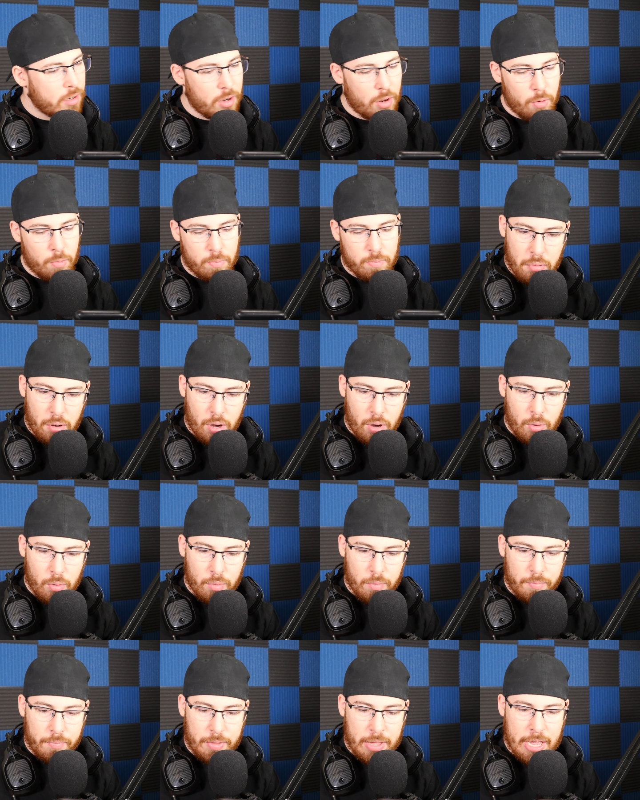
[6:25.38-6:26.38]
No, bro.
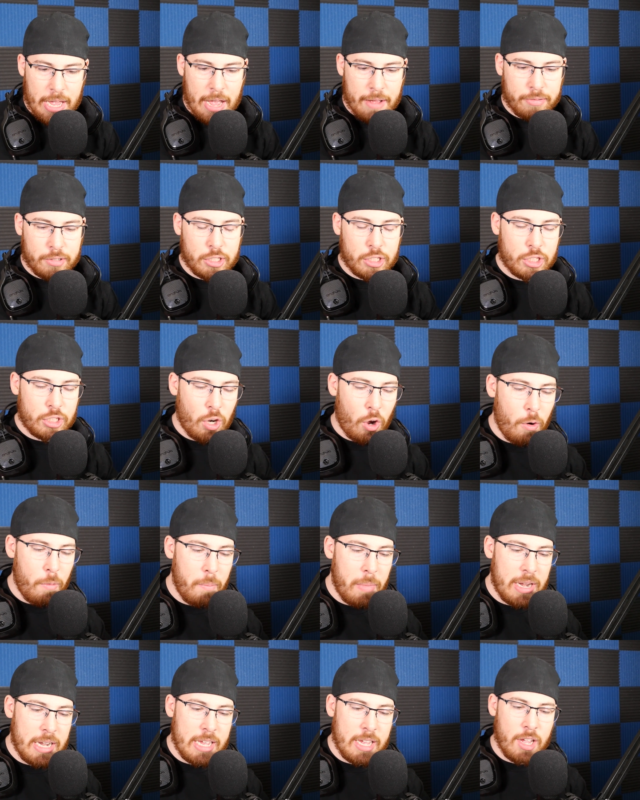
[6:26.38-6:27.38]
They have so
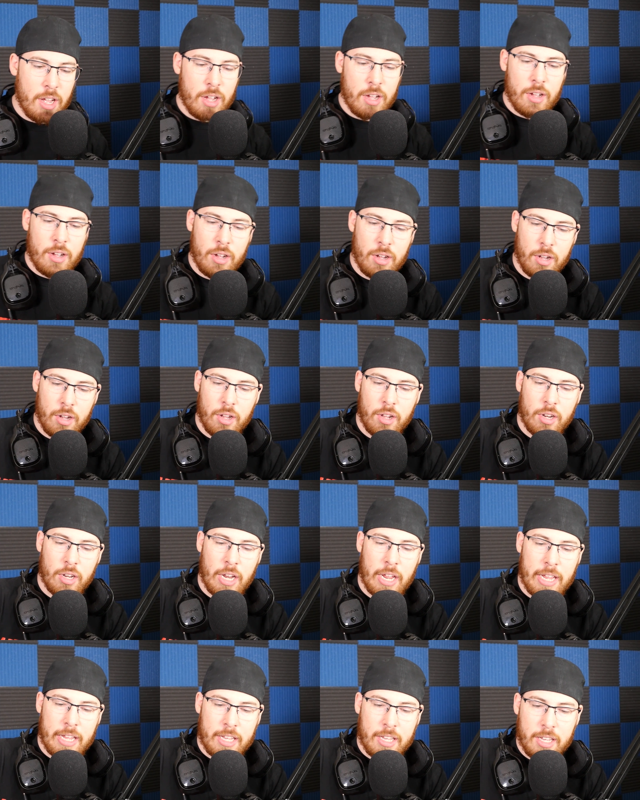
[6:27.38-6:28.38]
many,
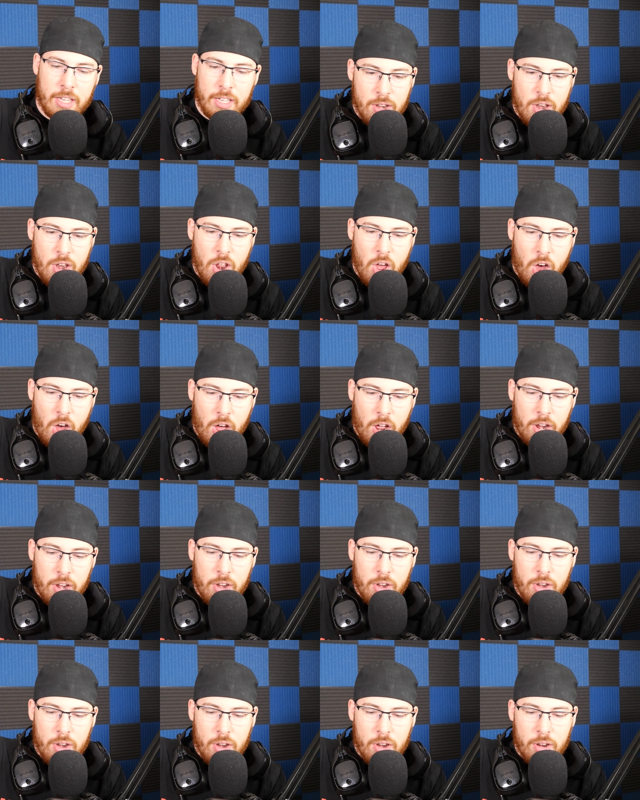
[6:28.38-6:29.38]
like,
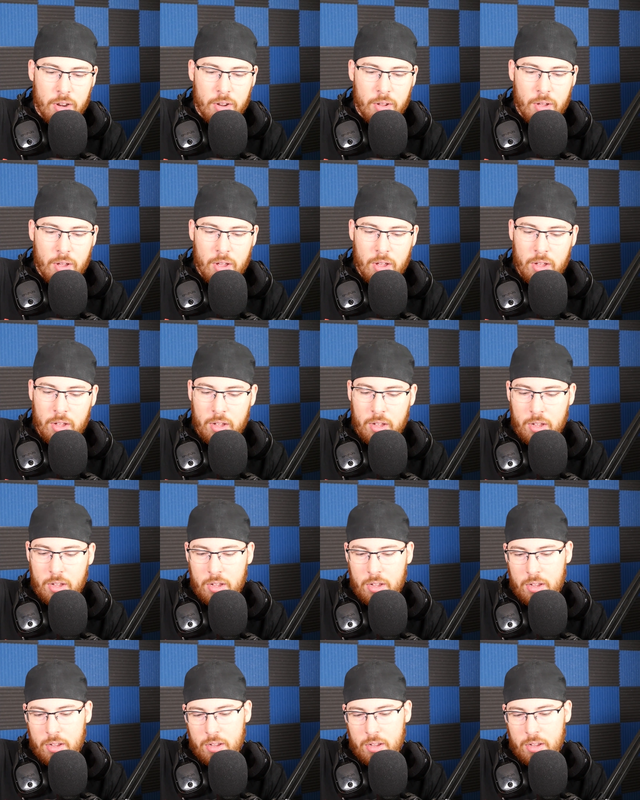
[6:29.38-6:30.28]
non... Oh,